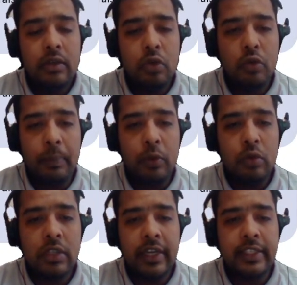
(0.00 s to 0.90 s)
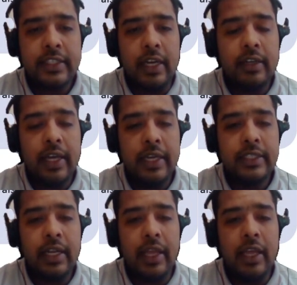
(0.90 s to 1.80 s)
two approach like a
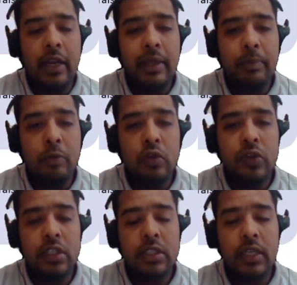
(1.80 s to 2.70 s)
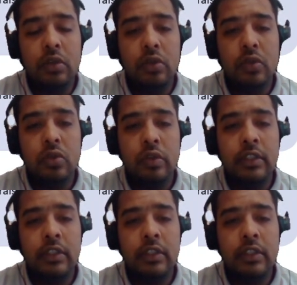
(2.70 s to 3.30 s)
standardized and IRB approach was introduced.